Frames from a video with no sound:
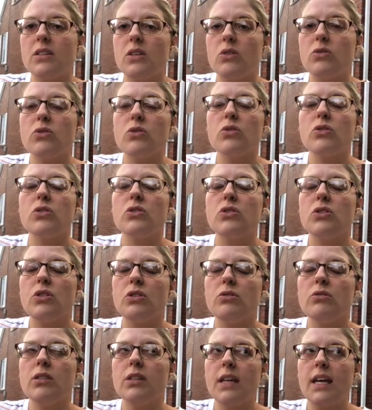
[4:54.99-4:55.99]
Those are the
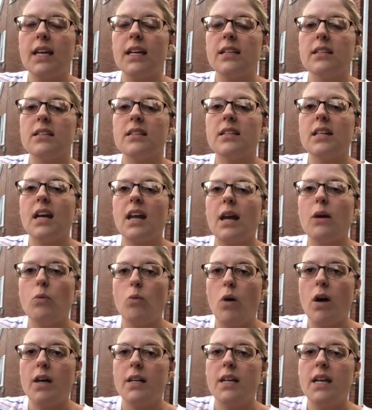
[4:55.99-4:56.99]
two things that I
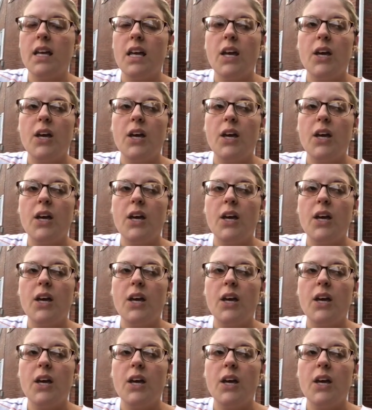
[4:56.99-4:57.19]
want